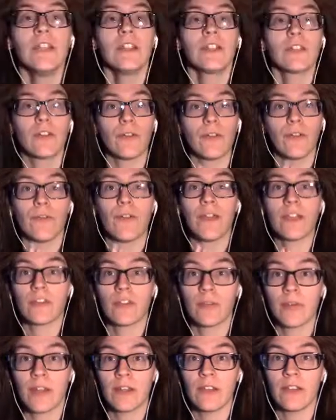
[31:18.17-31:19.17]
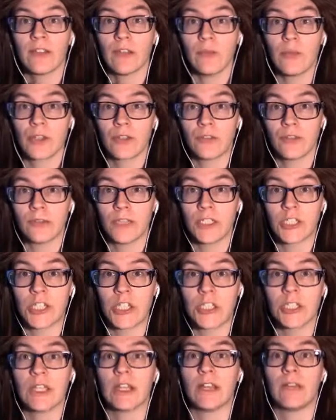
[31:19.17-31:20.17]
So, thanks everybody so much for
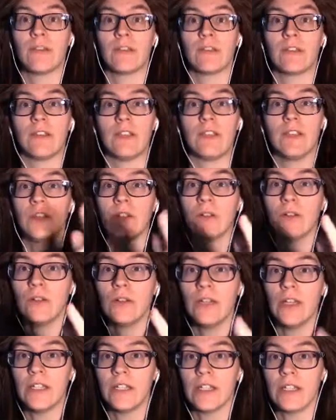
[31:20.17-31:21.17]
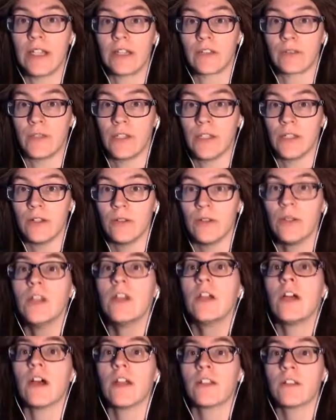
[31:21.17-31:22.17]
watching. I will see you in the next video.
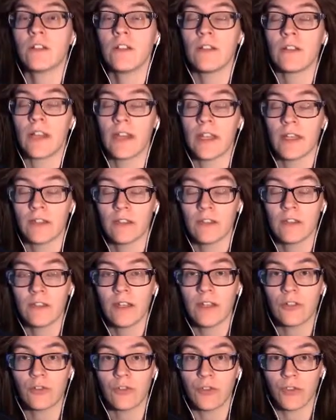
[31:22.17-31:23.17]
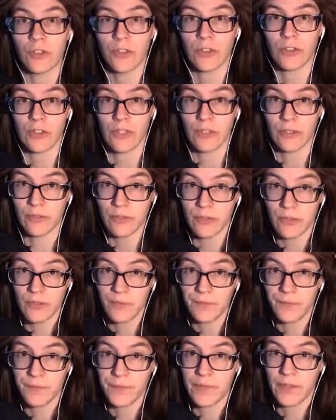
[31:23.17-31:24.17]
Until then, stay true to yourselves.
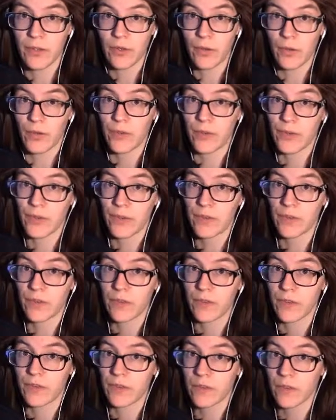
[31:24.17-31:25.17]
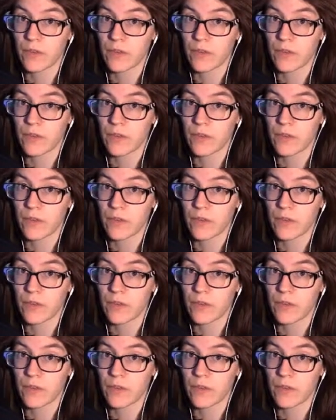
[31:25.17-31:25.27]
Was.